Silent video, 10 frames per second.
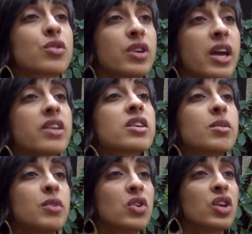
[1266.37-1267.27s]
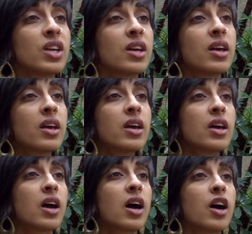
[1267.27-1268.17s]
to create community.
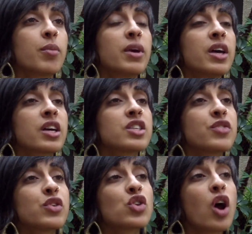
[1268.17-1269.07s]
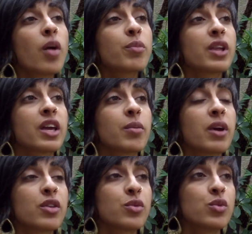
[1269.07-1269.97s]
Because if you're not
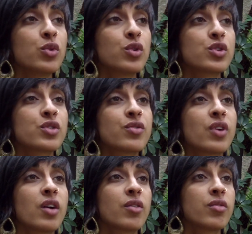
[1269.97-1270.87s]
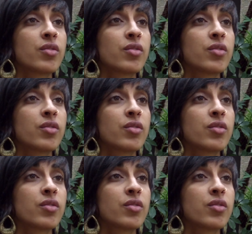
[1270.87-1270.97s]
playing by the rules of